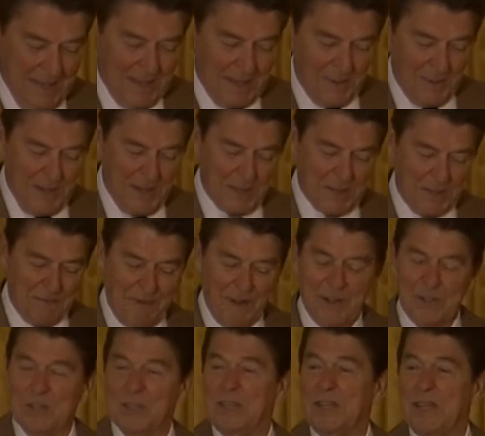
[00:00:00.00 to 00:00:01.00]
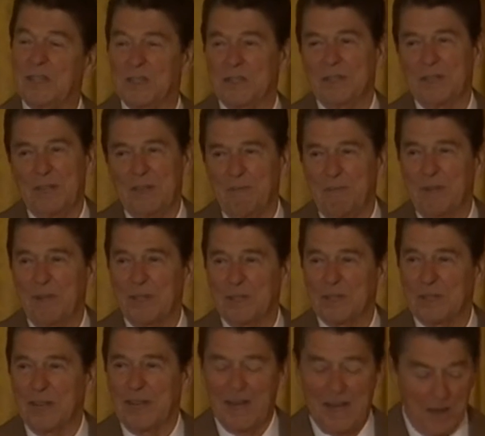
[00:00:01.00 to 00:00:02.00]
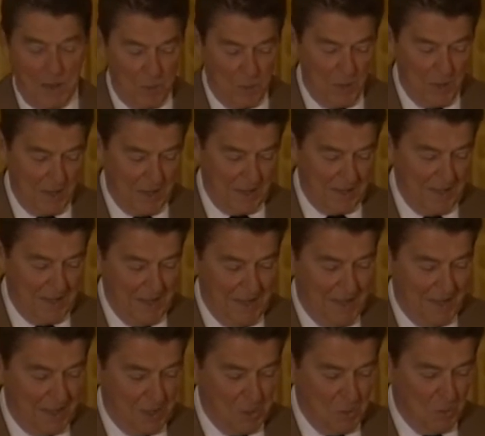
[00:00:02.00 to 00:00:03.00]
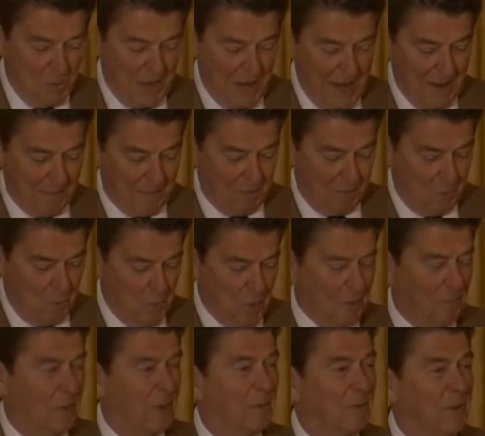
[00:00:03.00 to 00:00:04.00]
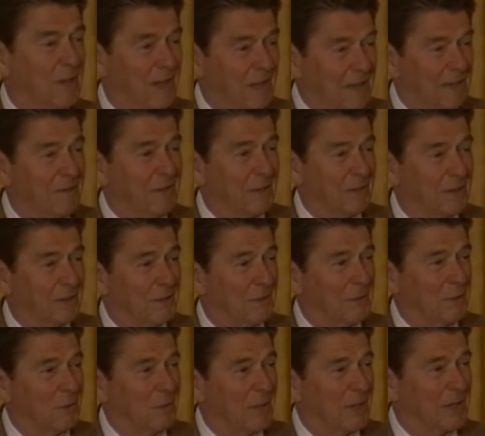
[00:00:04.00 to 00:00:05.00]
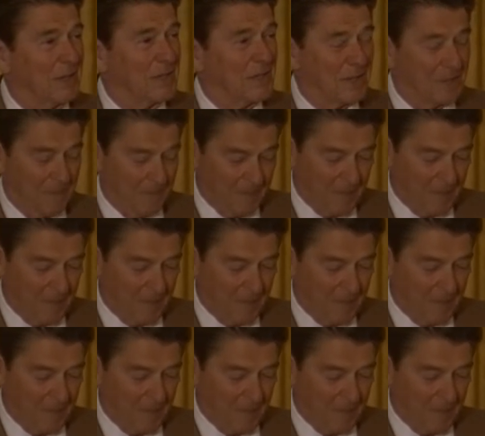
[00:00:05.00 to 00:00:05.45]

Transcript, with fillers: the rest of our season depends on how well you and I perform when we leave here in a few minutes.